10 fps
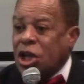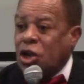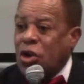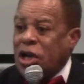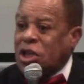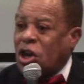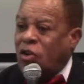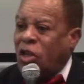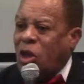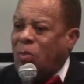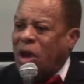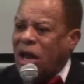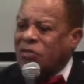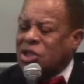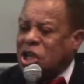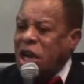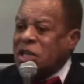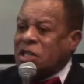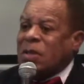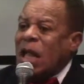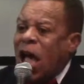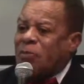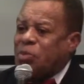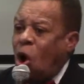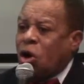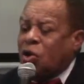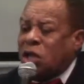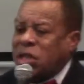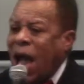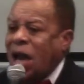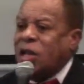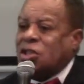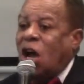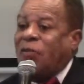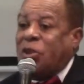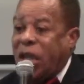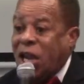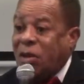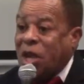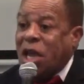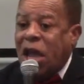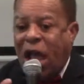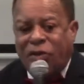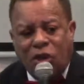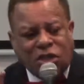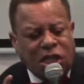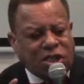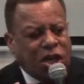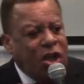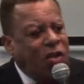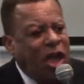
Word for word: you need to know that the blood of Jesus has broken the talons off the enemy and those things are,